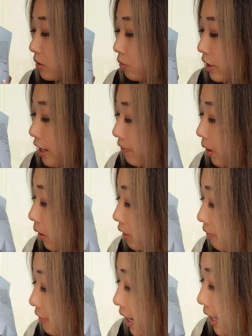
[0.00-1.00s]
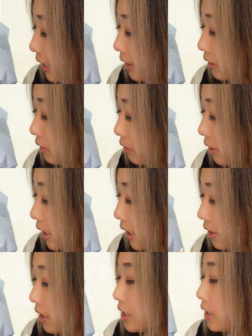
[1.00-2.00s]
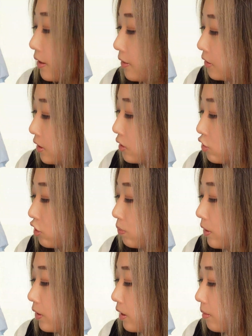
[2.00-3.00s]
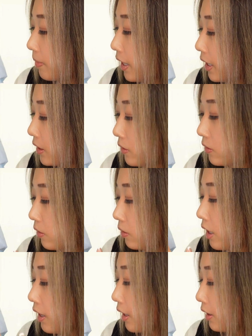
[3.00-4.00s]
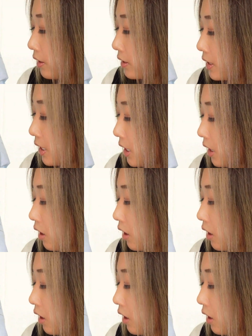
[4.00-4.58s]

So we have all of that included, distributed by Yukonola LLC,